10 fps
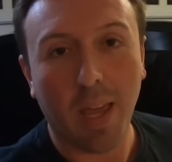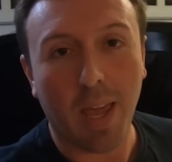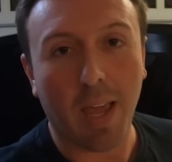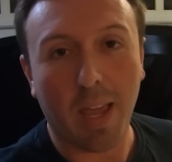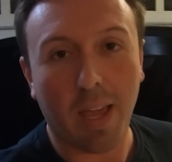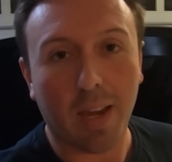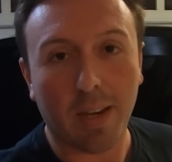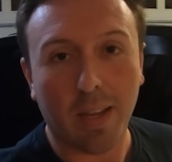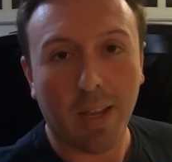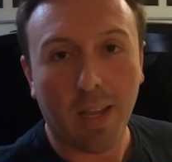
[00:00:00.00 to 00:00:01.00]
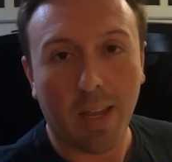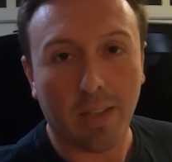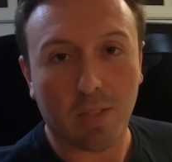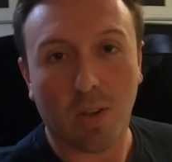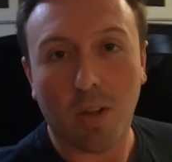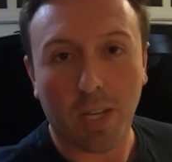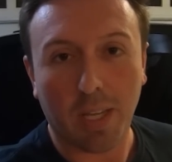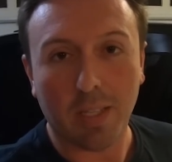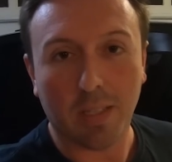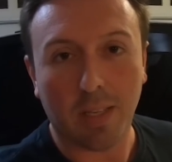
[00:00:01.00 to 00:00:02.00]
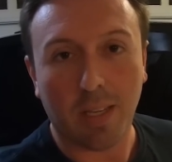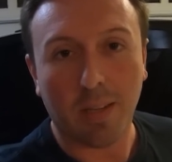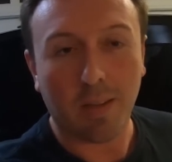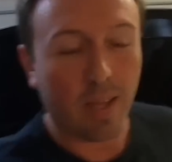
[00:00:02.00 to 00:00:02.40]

and install it easily